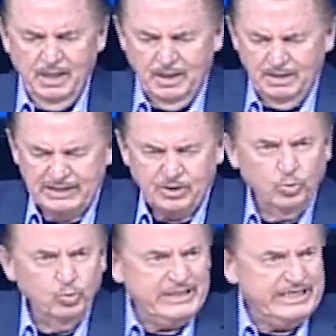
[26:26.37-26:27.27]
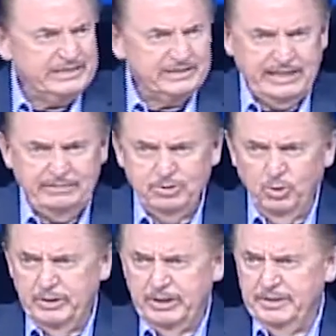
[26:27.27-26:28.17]
like a wind came
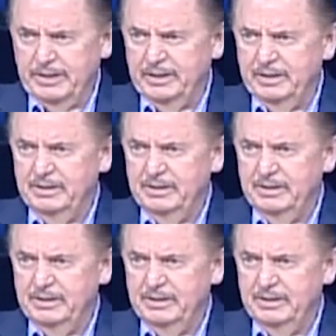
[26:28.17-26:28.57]
blowing in there